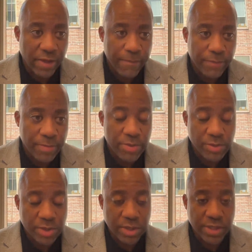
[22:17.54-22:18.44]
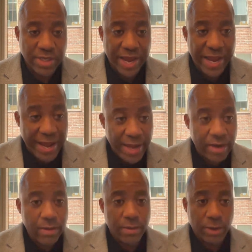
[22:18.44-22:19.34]
communities
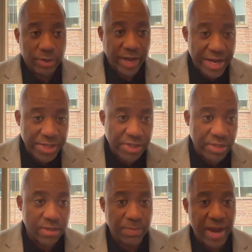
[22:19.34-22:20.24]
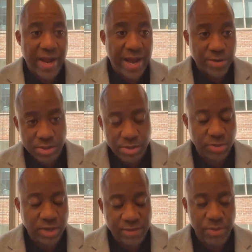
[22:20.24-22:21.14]
and locations by household
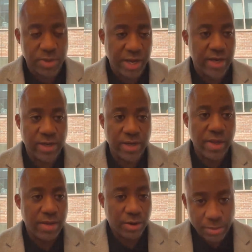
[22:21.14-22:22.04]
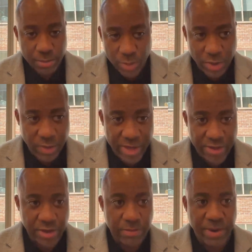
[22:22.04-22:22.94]
level data on a more
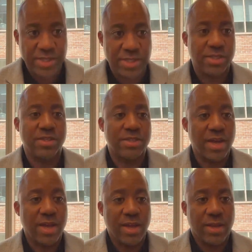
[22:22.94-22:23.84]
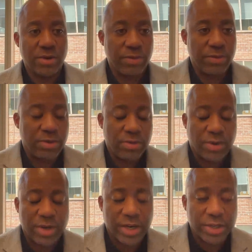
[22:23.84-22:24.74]
granular basis, you know, you, you
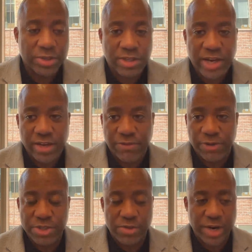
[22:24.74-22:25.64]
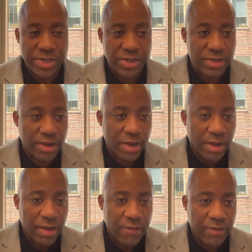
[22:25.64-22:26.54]
can understand the frustration
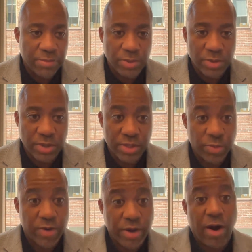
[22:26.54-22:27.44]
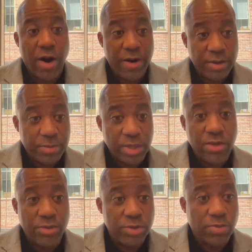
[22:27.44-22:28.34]
of communities where there are
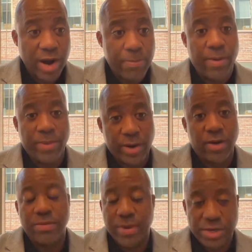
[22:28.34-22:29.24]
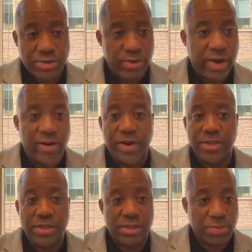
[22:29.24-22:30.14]
MDUs, right? Primarily metro
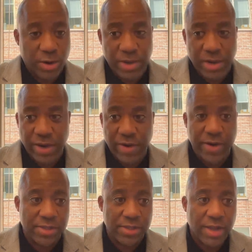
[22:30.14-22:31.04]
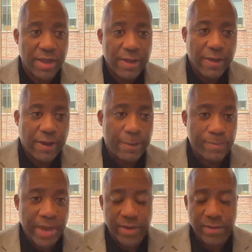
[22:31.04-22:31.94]
areas, suburban areas, um,
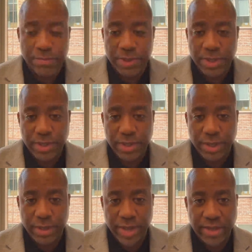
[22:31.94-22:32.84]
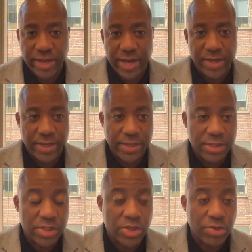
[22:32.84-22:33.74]
that can be uh, that data is
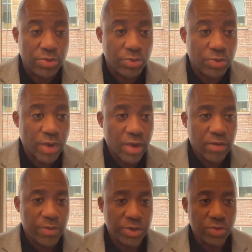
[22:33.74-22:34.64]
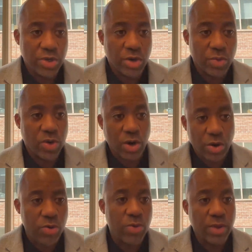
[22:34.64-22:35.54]
skewed when you don't
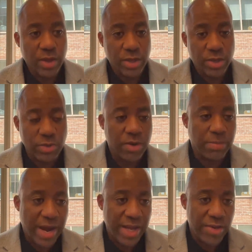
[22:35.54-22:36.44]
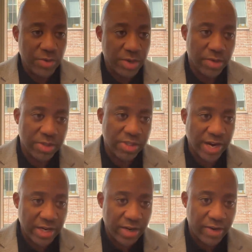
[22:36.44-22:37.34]
go unit by unit or
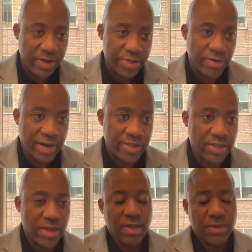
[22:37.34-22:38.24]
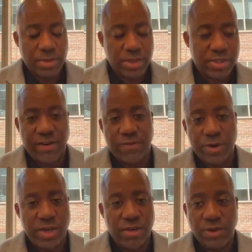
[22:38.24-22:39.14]
secondary address because
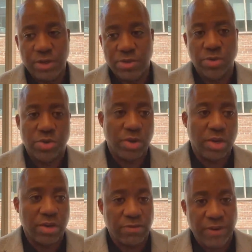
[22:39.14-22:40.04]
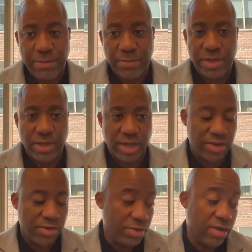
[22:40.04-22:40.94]
every individual unit and family in that
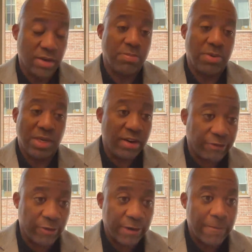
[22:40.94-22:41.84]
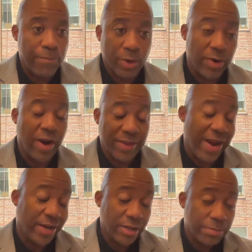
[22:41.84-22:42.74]
unit could be different or
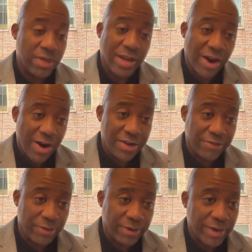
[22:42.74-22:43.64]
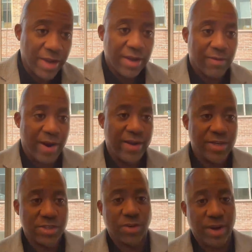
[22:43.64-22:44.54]
not could be they are different right?
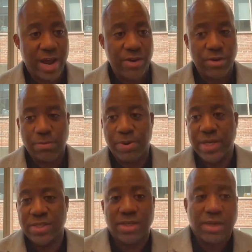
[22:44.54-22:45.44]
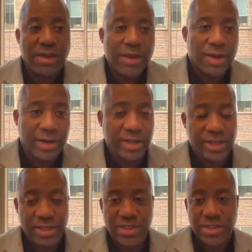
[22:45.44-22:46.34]
And so now you're basing again
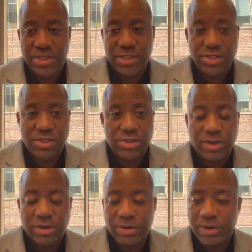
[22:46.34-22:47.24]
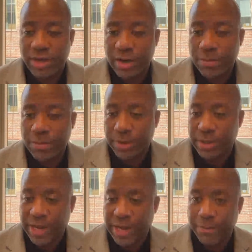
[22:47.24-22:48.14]
these decisions on on incomplete data.